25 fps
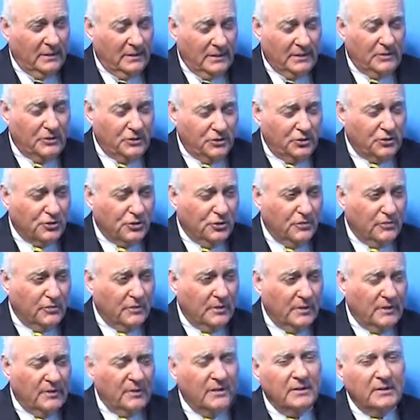at least to start
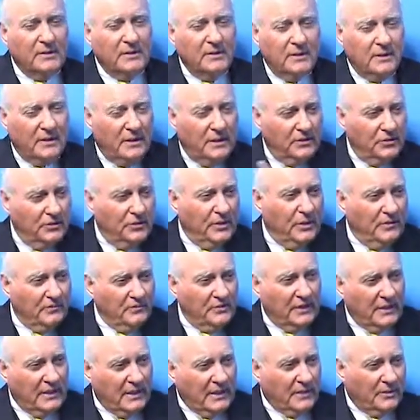with, and you have
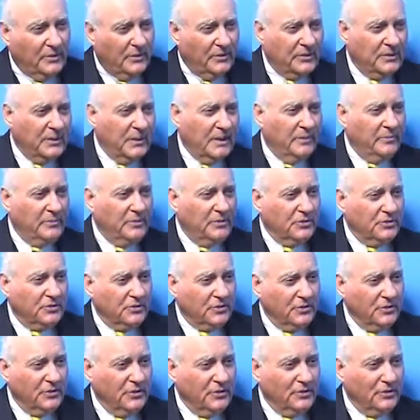to add on top and
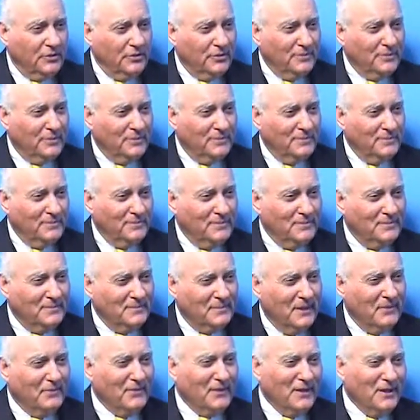show that you're
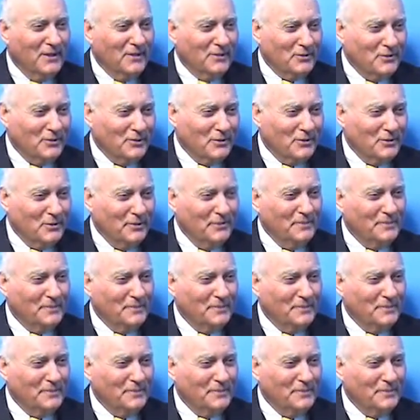efficacious.